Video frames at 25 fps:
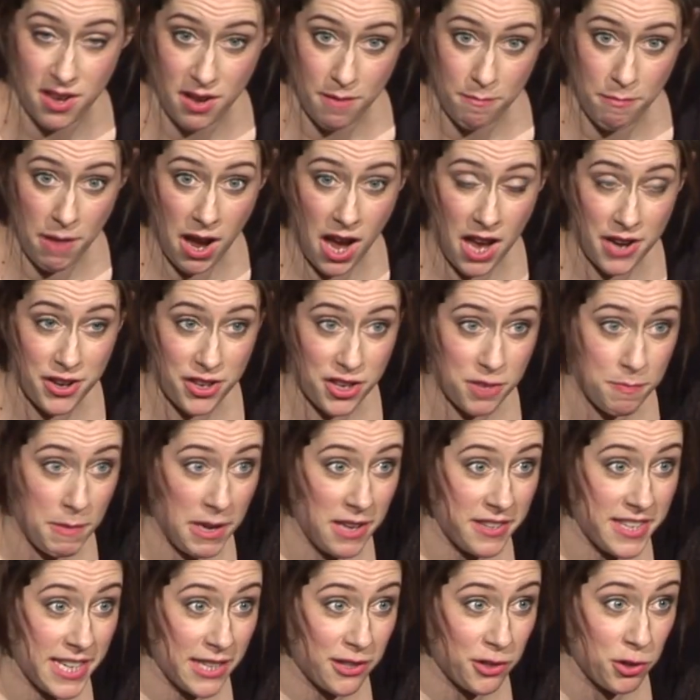Man, it
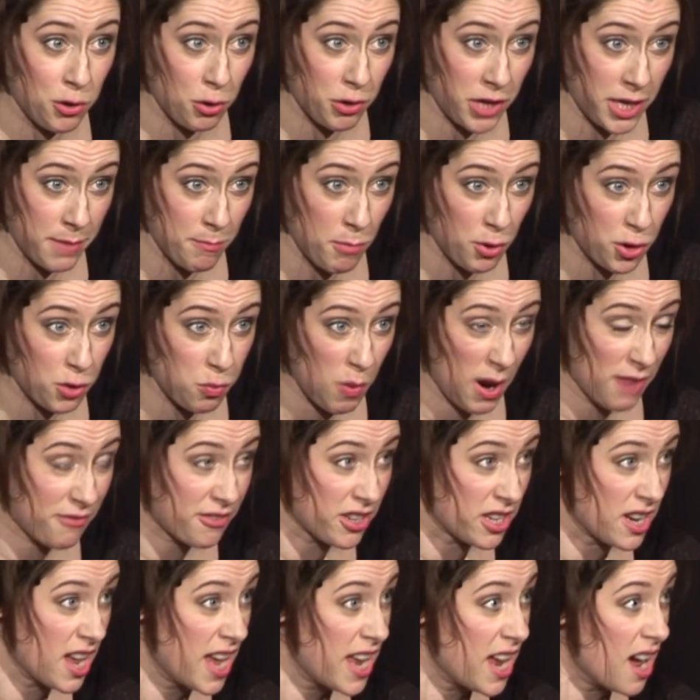smells like snuckety muswaft
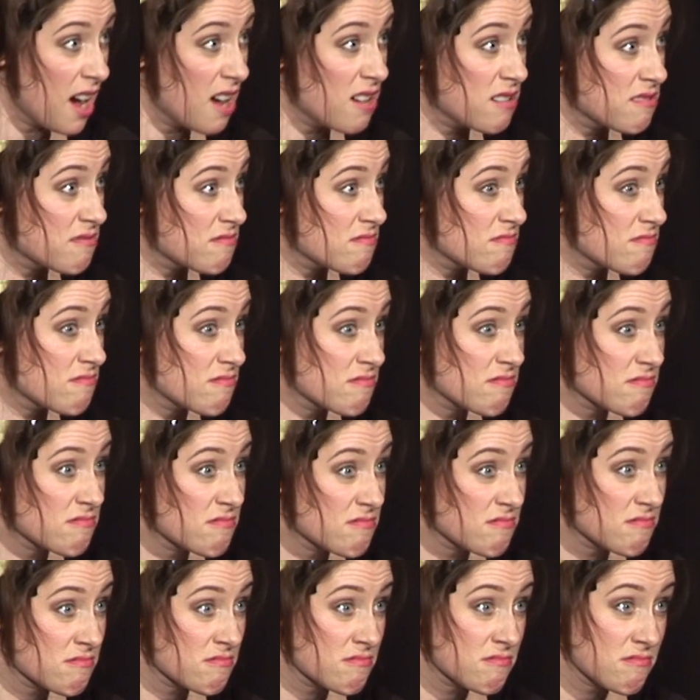in here.
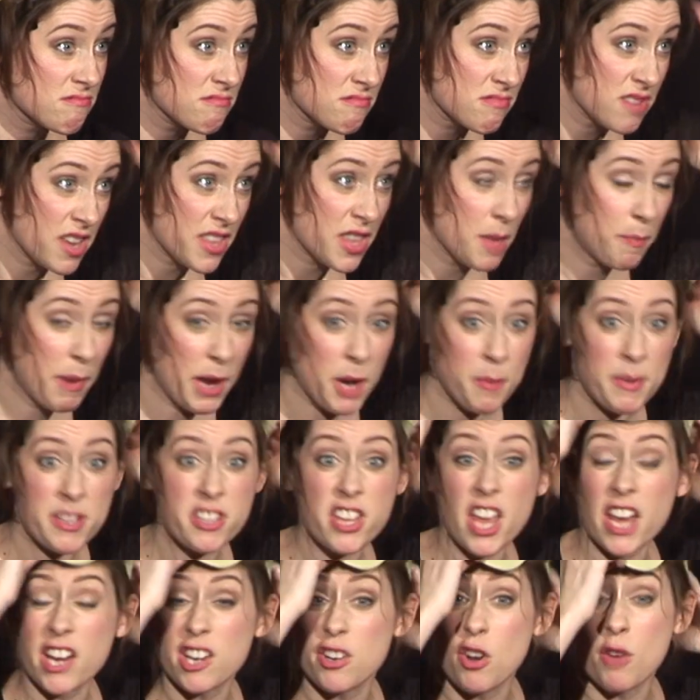They better be
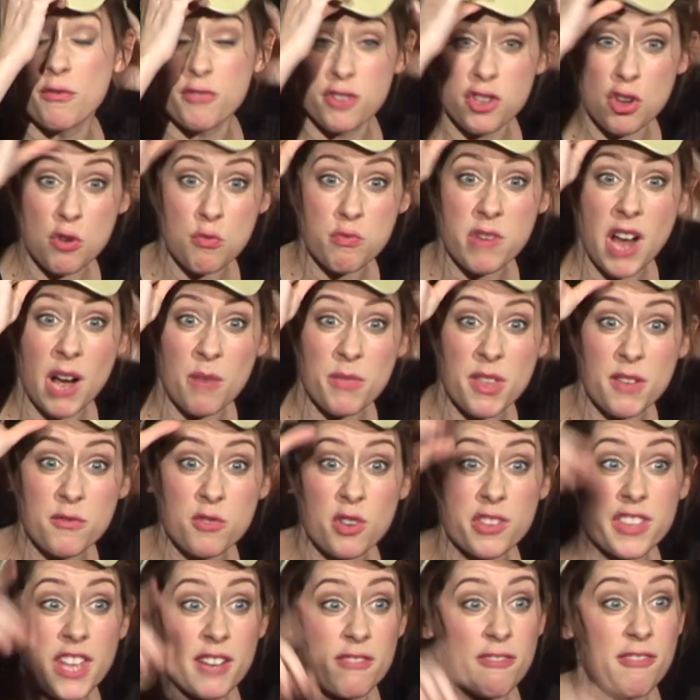taking off soon now they've
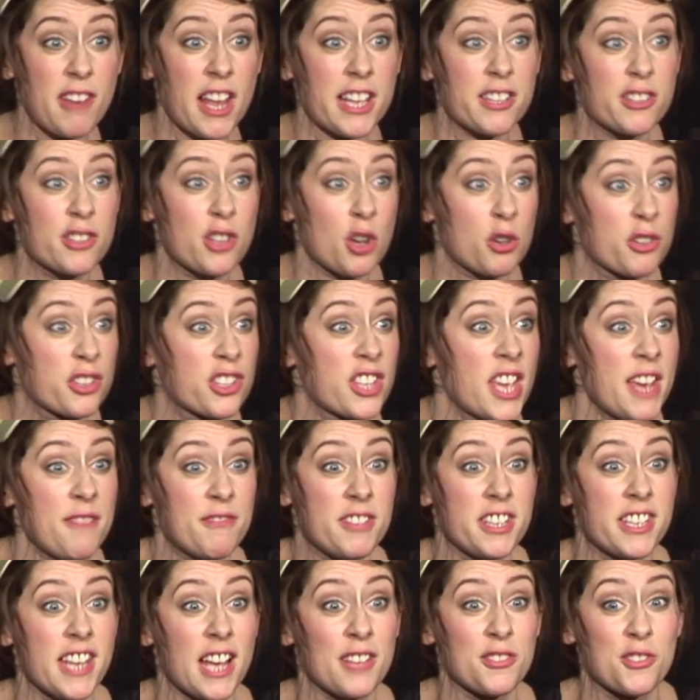done that flight sock
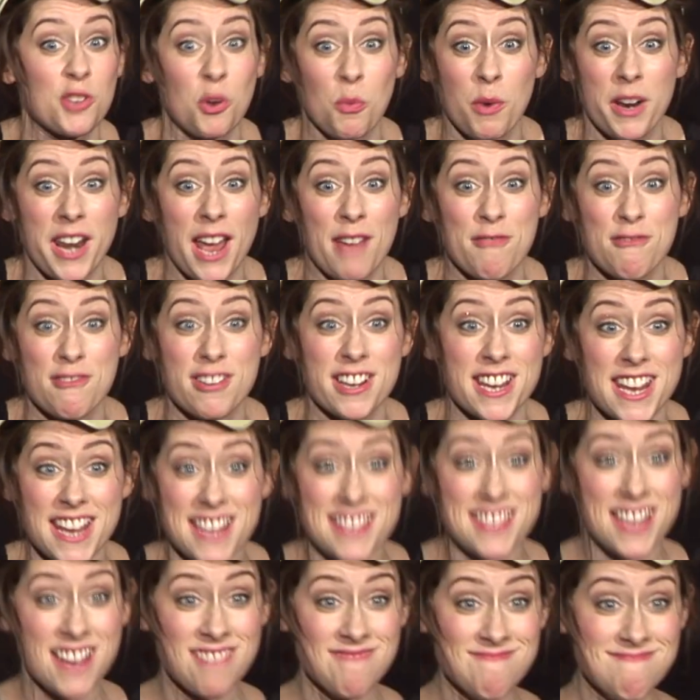safety dance or whatever it
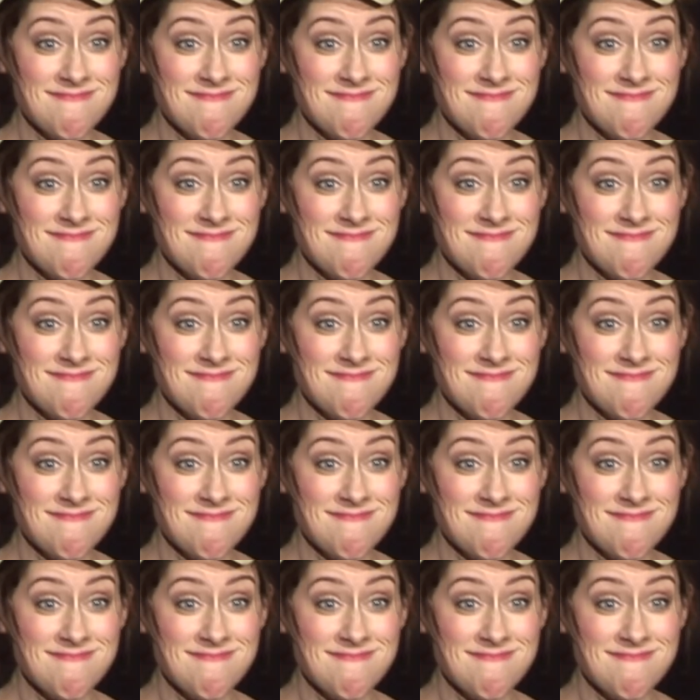is.